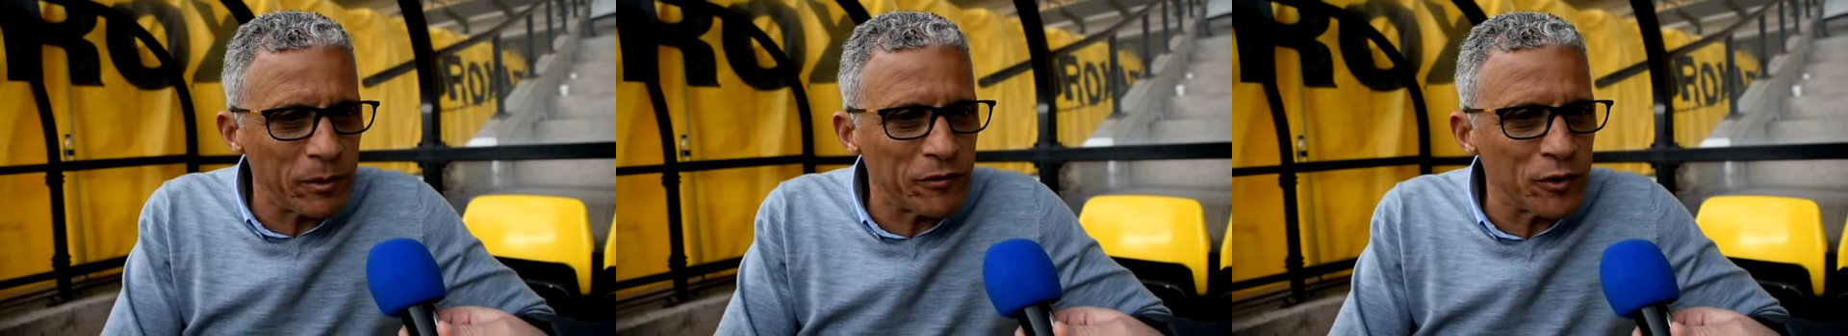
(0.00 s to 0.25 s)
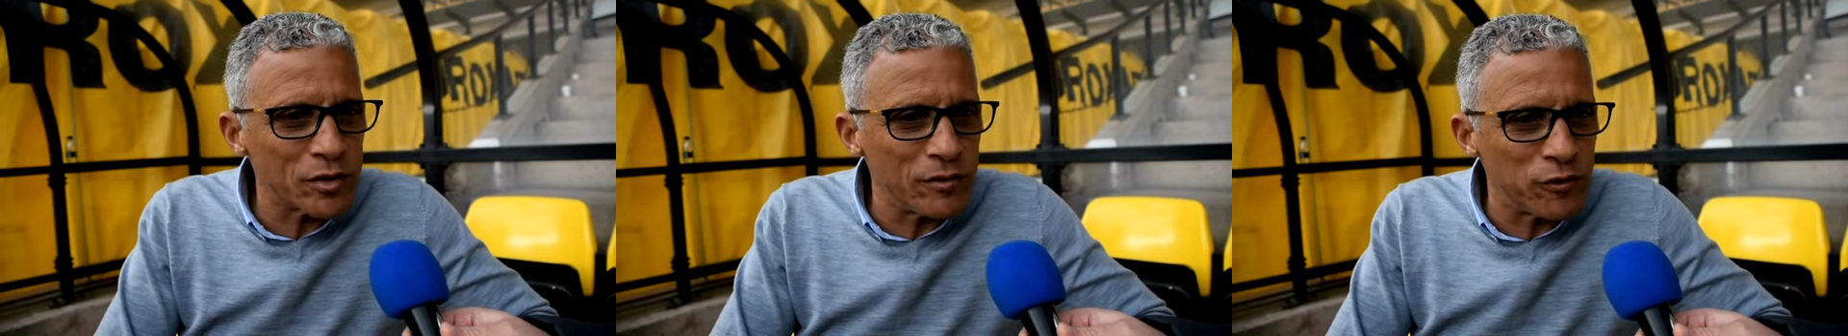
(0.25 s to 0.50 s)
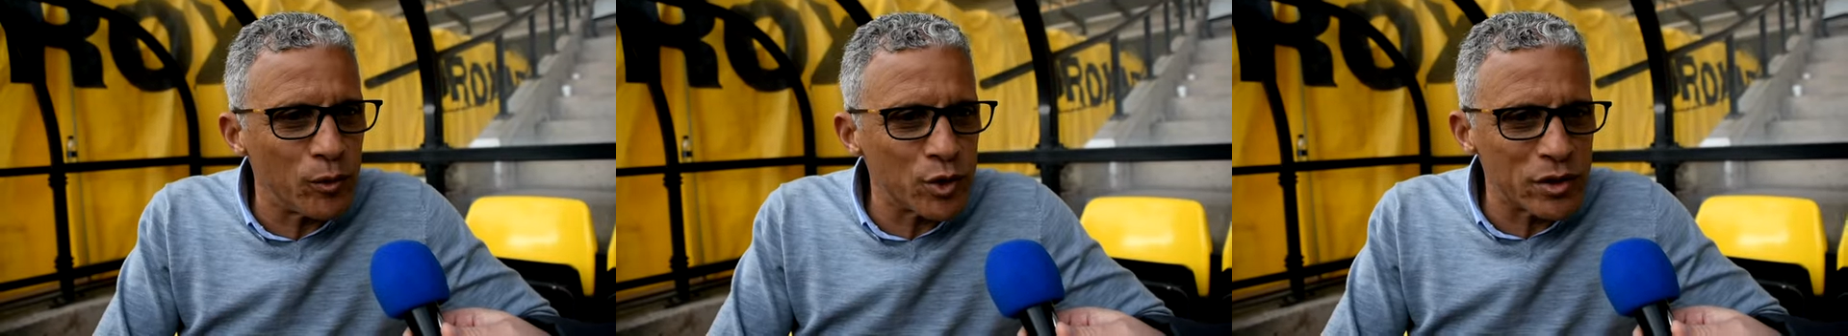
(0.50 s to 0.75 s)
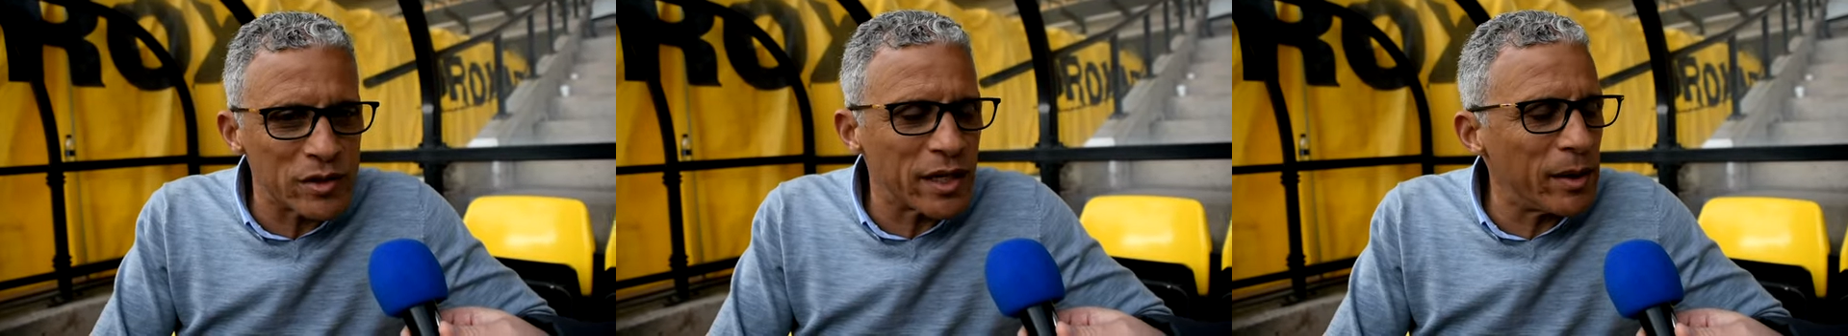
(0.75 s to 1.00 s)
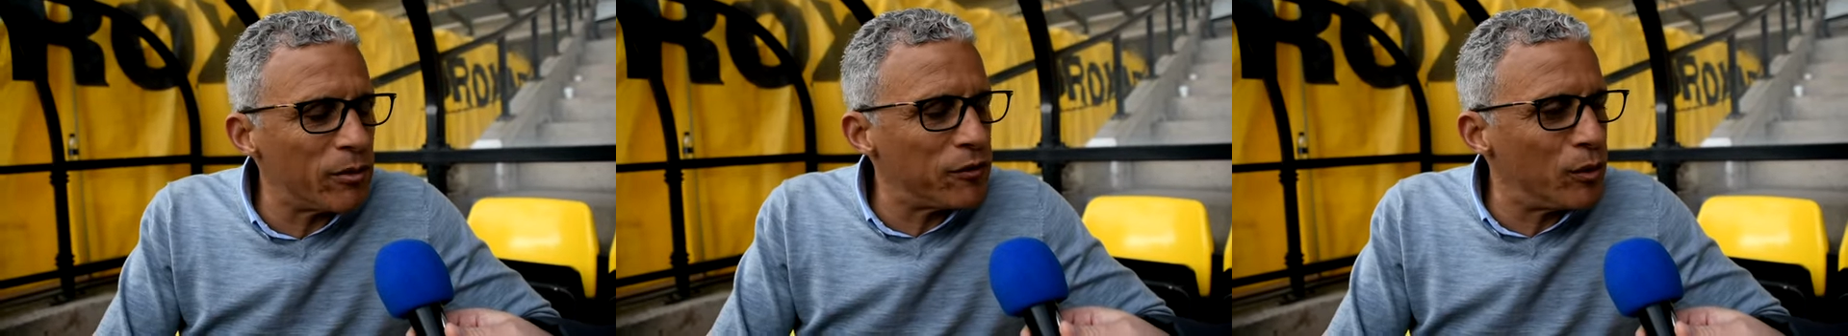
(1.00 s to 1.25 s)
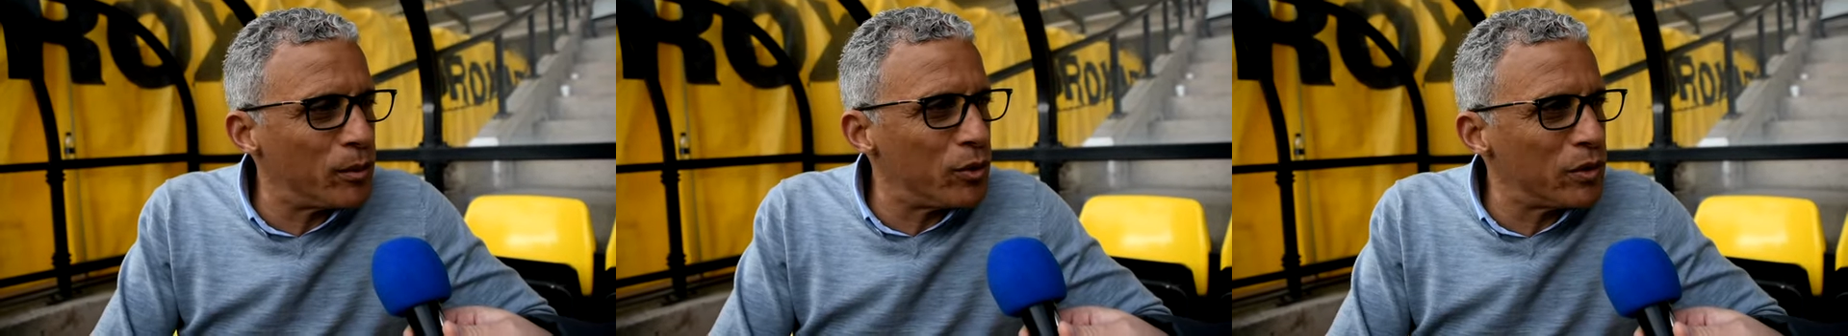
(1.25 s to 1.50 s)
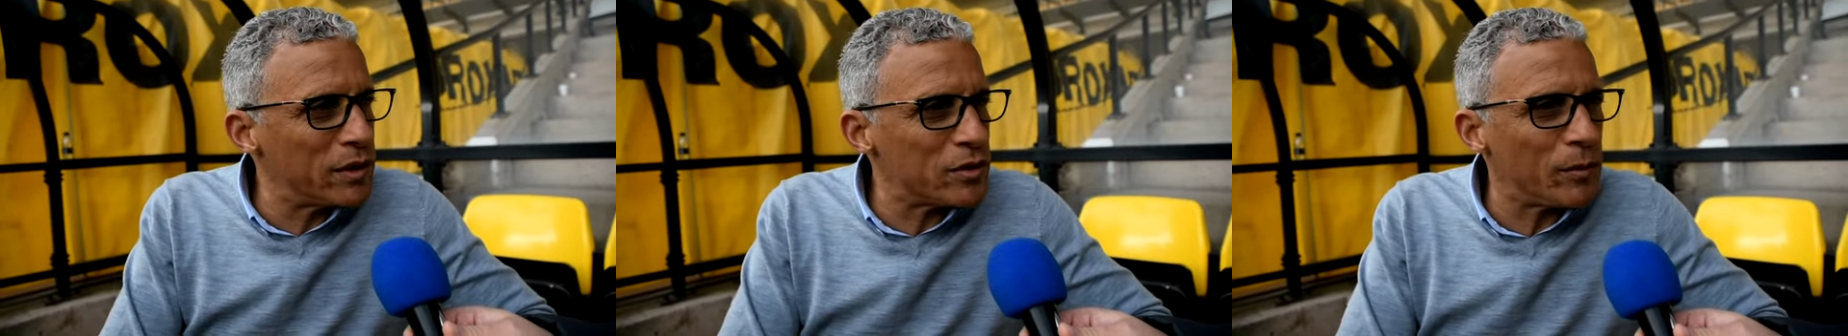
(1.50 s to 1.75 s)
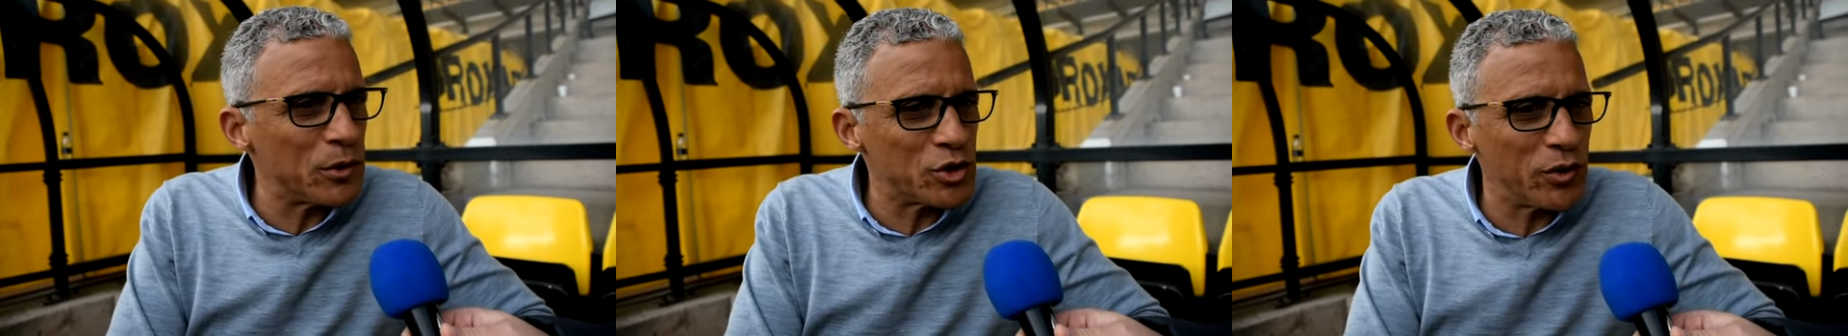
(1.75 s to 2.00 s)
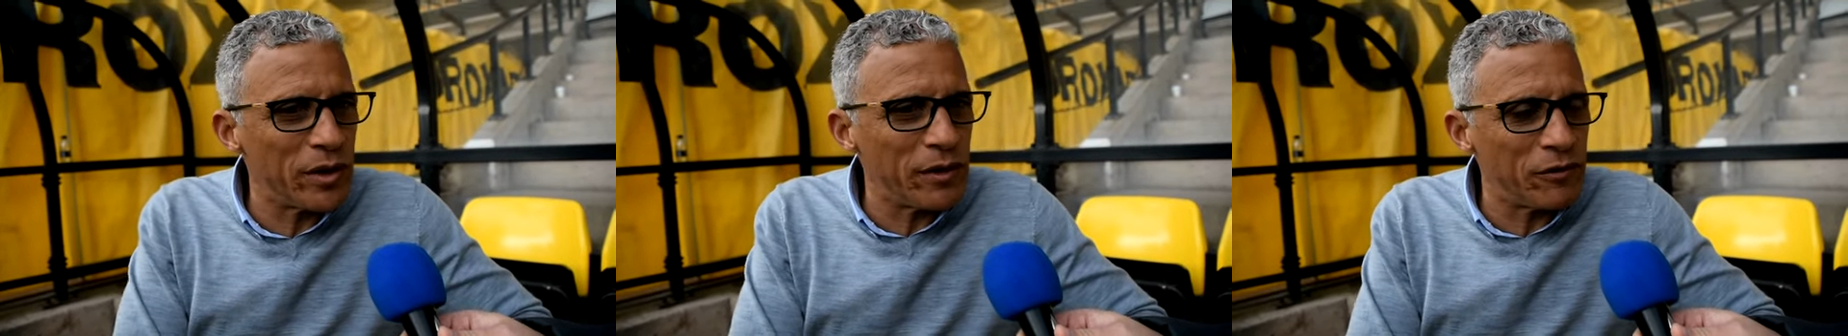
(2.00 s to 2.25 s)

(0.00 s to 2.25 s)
but first and foremost, it's a game of football, and there's an opportunity